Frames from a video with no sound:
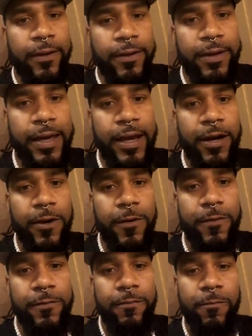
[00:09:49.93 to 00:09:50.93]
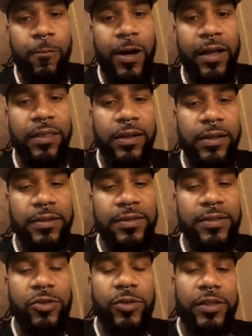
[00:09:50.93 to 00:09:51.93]
Now, what I think is
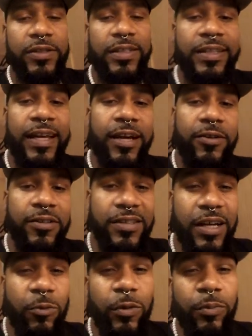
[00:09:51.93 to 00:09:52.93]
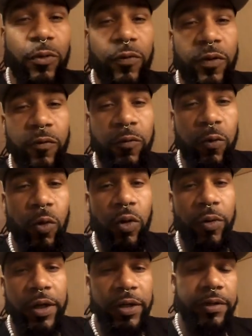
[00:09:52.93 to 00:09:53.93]
interesting now is that we're moving
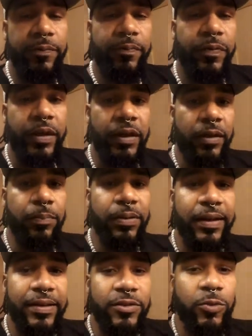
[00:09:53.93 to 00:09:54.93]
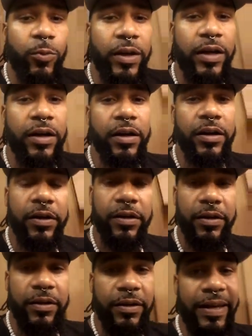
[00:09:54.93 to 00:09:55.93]
forward in a place
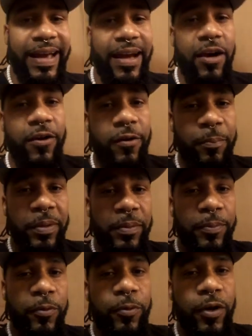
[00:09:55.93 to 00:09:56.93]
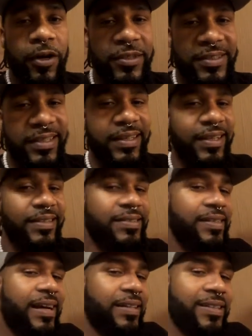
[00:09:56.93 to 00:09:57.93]
where now people are seeing it's
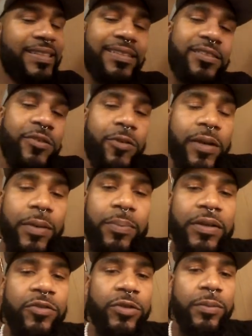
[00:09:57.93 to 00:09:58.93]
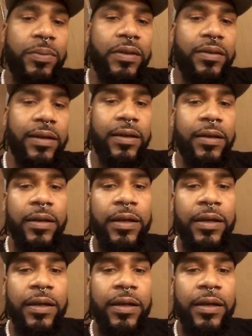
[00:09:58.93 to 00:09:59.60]
not just no hippie trippy thing.